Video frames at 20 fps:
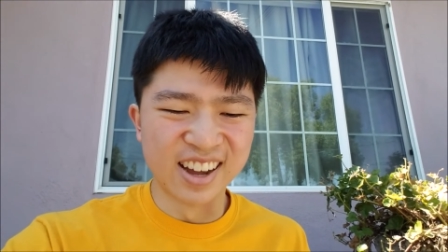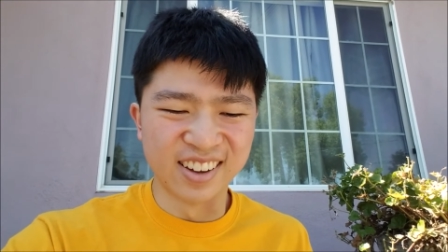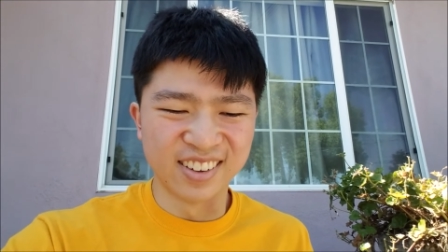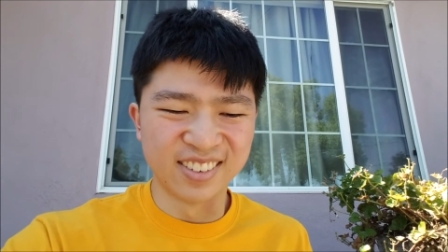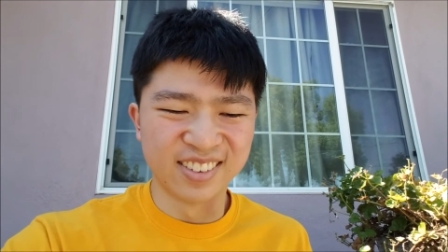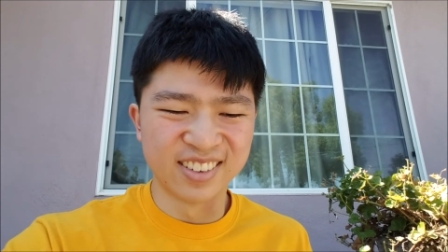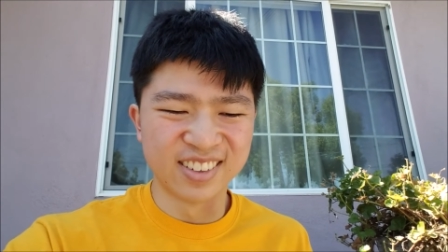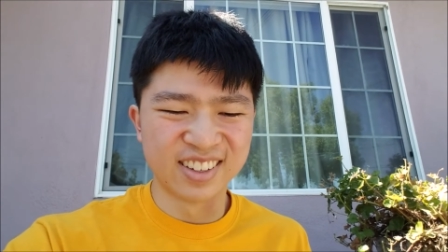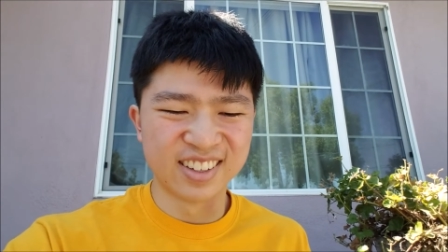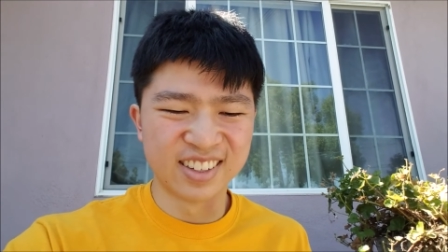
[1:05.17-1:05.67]

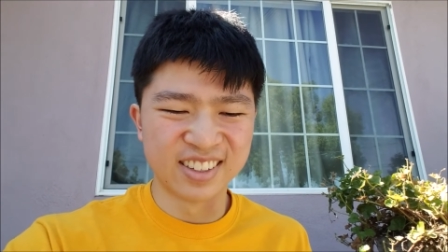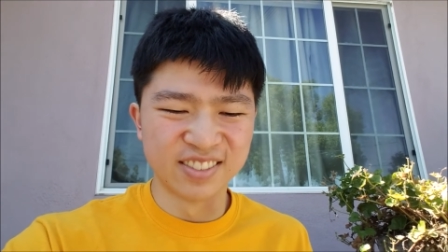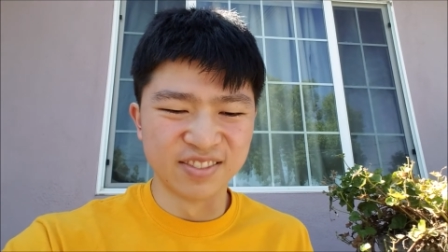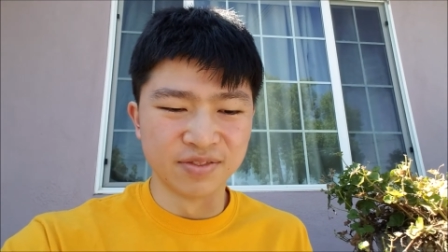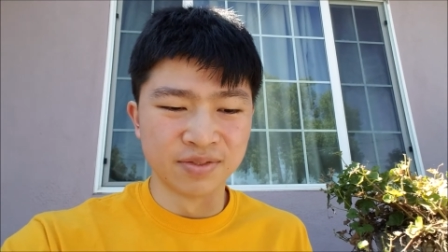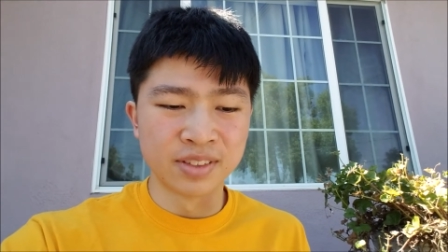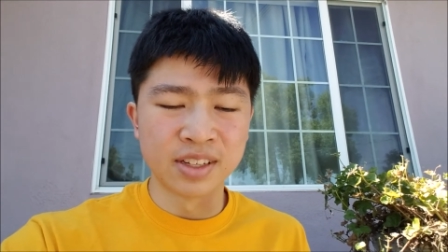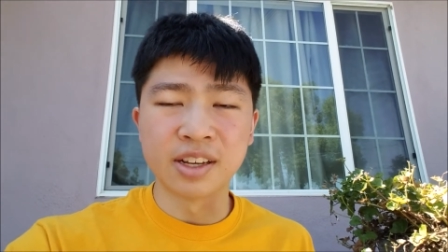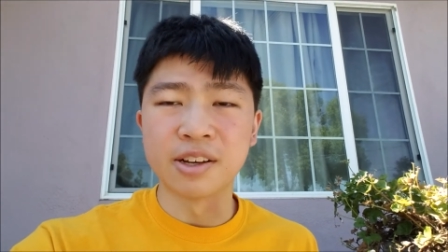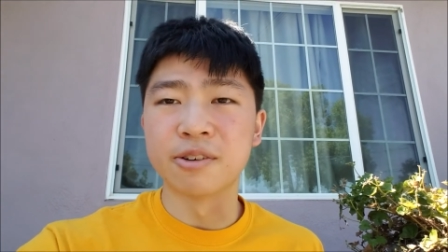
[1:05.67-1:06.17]
it
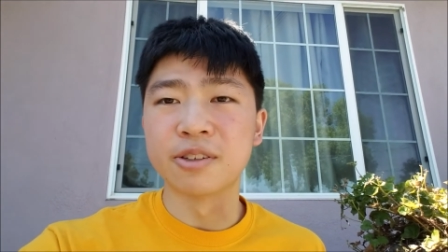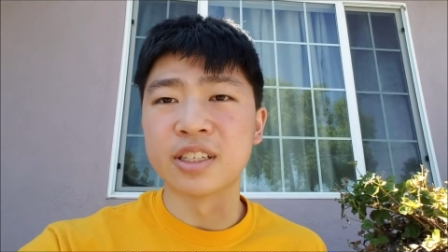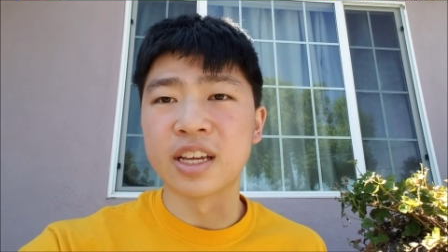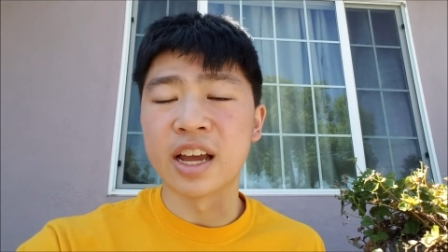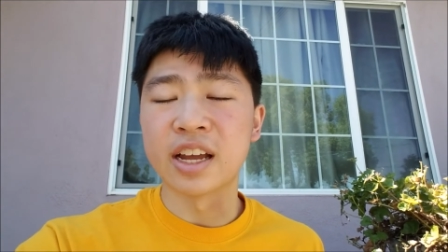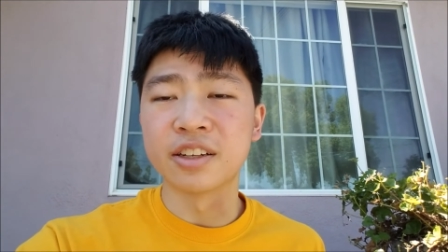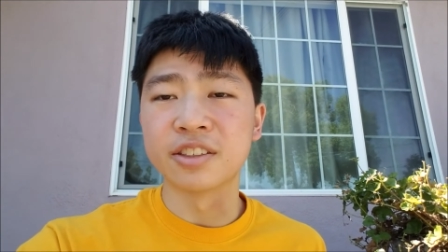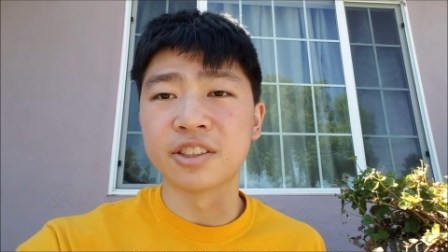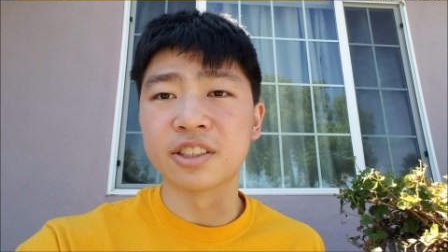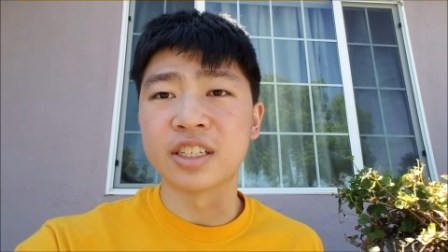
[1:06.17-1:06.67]
was
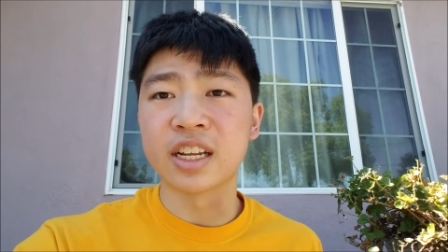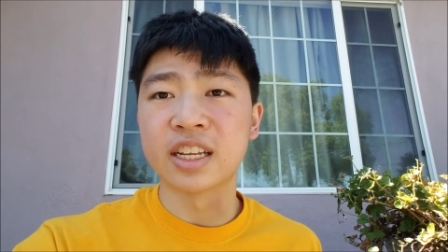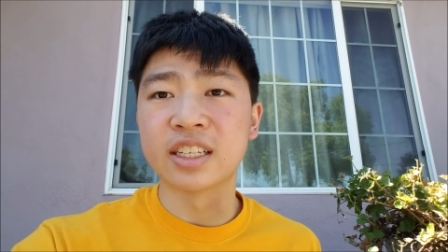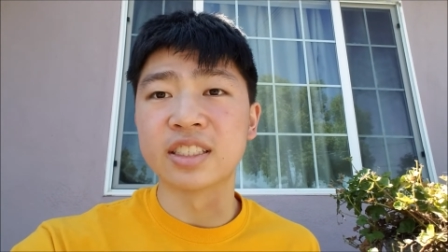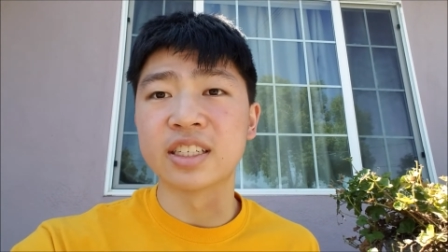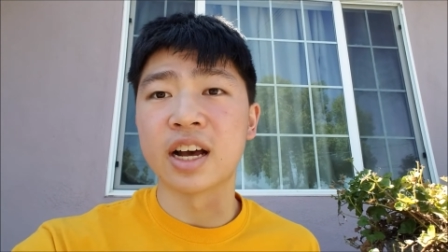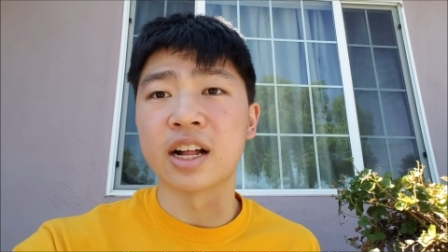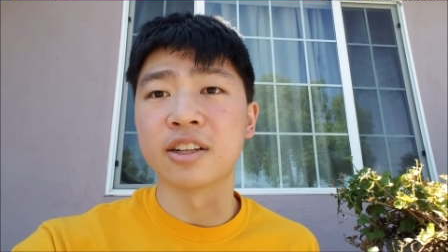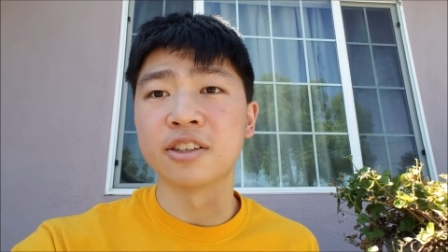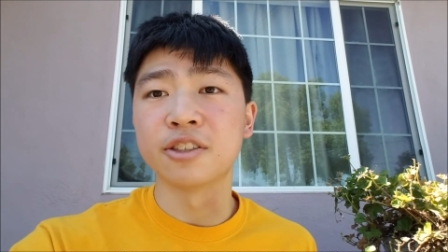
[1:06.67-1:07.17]

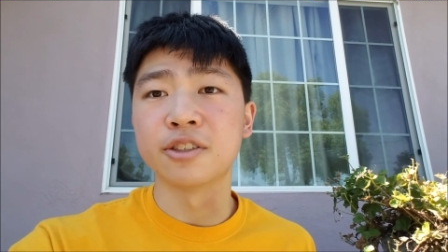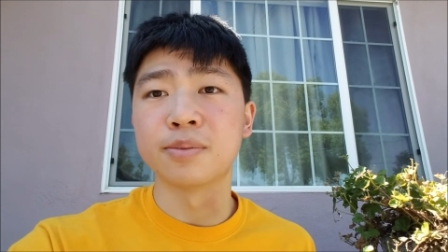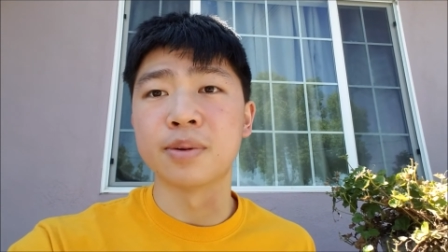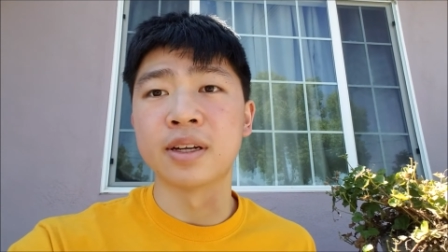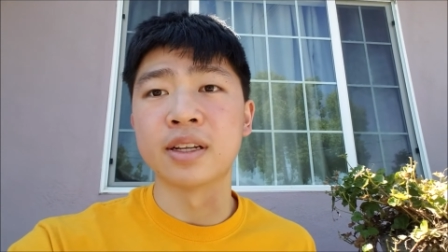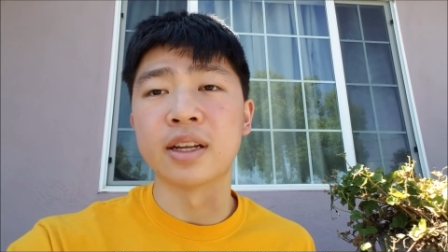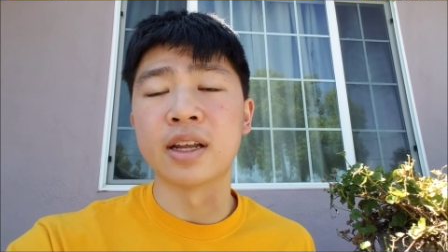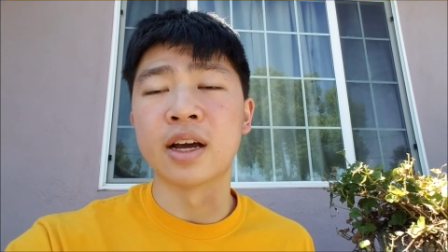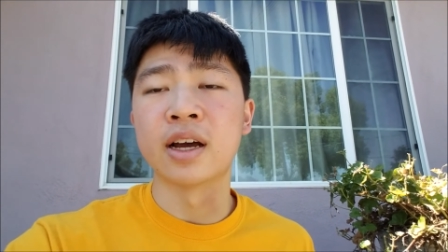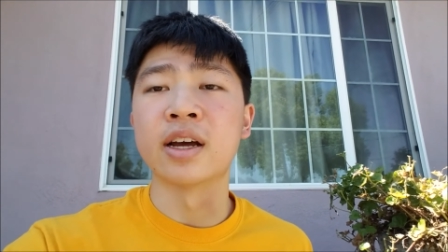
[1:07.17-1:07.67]
$110,
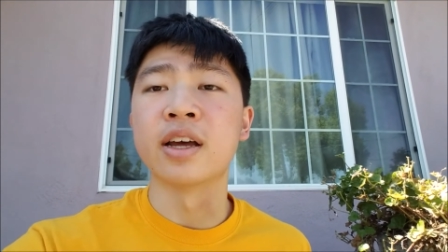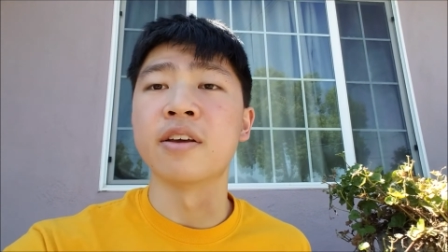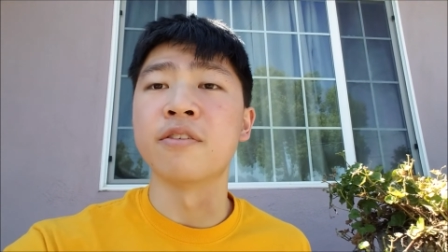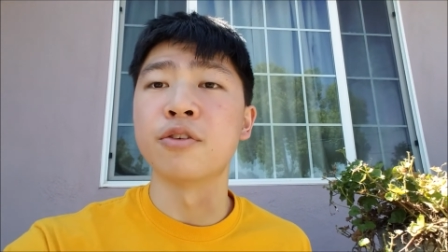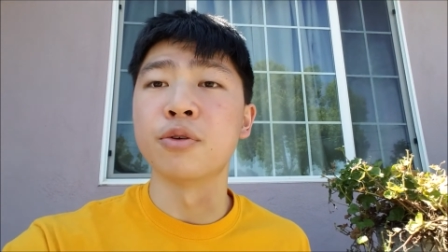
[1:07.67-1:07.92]
but uh,